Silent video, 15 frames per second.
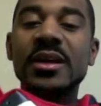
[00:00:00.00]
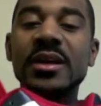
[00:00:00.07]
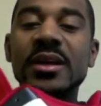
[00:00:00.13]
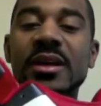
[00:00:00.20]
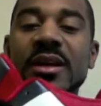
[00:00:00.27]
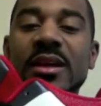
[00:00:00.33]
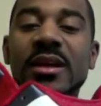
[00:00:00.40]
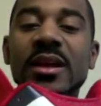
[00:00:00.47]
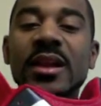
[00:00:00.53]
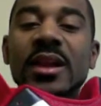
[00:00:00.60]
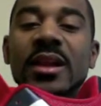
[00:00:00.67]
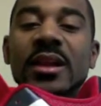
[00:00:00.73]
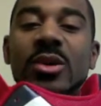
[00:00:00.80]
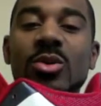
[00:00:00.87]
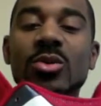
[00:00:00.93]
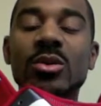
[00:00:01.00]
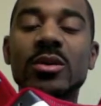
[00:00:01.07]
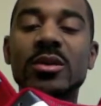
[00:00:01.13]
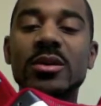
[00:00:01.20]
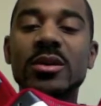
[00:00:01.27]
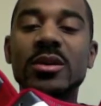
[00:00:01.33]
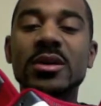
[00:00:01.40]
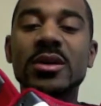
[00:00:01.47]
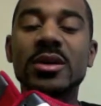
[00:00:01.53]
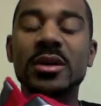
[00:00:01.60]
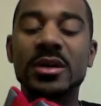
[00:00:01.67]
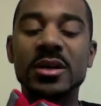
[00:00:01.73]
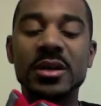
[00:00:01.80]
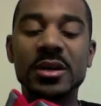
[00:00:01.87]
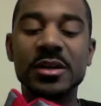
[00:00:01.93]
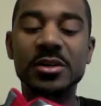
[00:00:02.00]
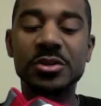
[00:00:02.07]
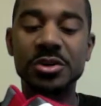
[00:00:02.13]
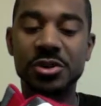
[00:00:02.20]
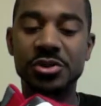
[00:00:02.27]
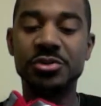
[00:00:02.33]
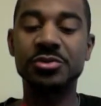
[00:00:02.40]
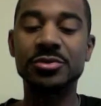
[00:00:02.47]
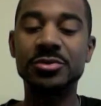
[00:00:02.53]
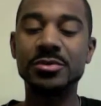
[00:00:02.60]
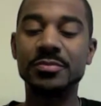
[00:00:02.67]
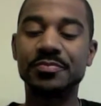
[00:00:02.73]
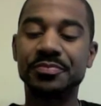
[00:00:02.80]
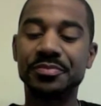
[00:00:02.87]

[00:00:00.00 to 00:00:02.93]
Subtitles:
in a lower cut shoe.